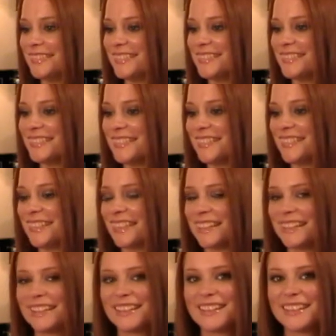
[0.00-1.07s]

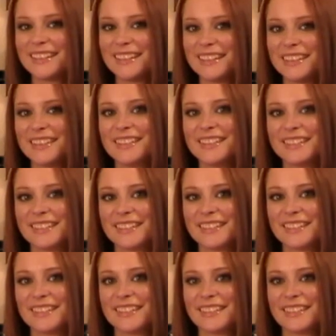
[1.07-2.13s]

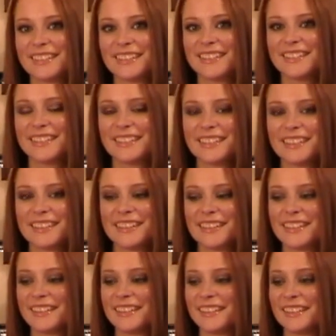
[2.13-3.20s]

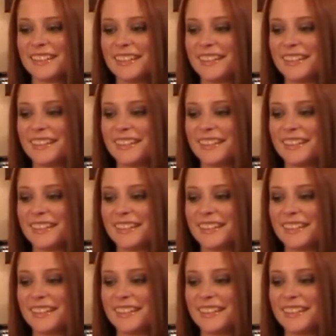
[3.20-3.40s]
[no speech]